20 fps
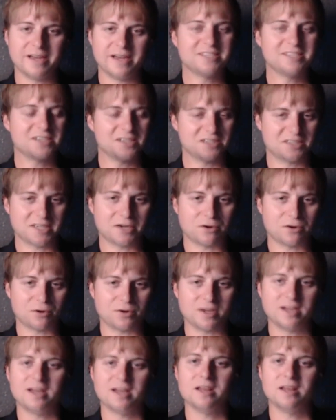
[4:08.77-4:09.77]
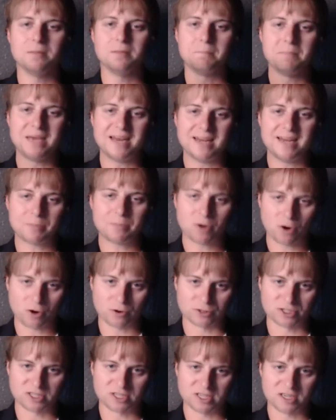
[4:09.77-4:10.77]
is considered the medium
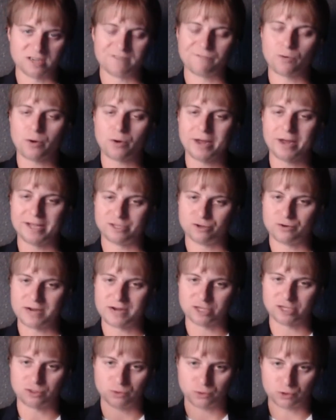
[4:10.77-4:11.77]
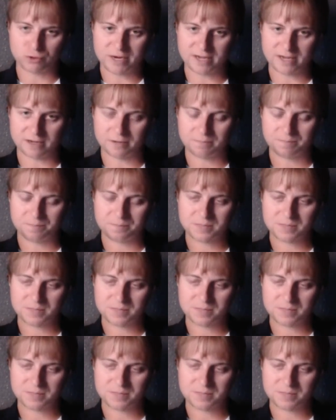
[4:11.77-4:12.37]
currency for international trade.